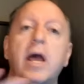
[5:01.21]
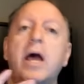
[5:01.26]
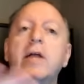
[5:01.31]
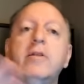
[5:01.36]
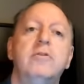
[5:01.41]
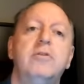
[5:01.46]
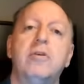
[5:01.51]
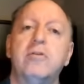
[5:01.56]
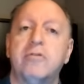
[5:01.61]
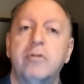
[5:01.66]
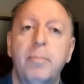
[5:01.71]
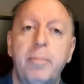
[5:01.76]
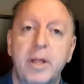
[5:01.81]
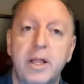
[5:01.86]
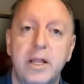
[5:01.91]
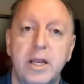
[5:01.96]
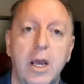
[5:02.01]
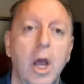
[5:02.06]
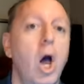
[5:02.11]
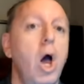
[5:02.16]
and
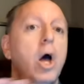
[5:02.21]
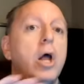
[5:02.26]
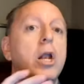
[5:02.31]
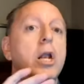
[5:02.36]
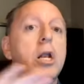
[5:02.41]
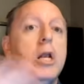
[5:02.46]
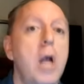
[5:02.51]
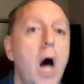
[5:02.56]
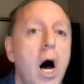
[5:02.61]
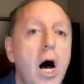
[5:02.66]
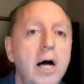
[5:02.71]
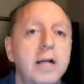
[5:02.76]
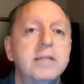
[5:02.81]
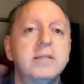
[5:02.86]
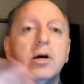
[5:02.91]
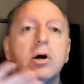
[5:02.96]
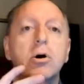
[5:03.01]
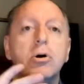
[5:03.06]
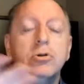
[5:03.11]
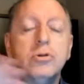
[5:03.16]
disability,
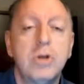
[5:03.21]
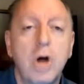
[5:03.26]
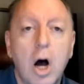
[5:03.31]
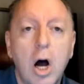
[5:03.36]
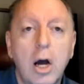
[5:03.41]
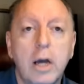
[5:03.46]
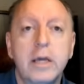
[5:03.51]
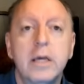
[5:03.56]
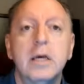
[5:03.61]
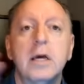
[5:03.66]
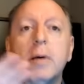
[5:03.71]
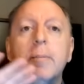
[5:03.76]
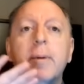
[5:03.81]
not talking